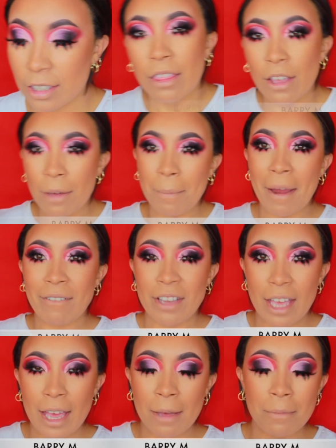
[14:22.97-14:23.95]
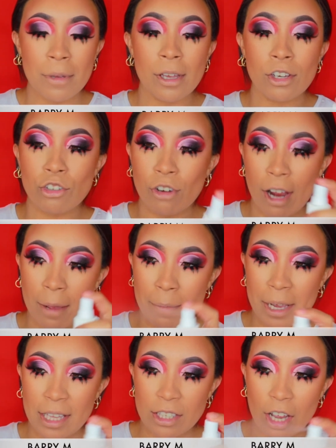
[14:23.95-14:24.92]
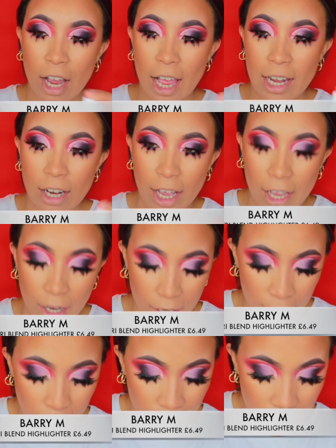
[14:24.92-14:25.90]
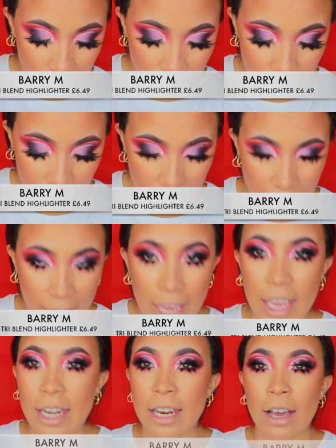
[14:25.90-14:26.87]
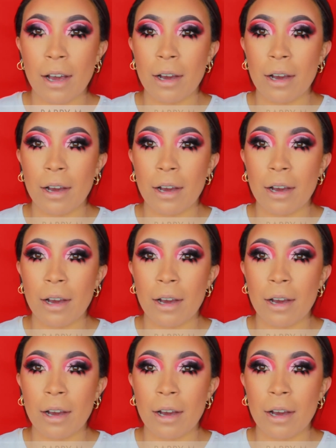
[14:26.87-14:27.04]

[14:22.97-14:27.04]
The Barry M Tri-Blend Highlighter in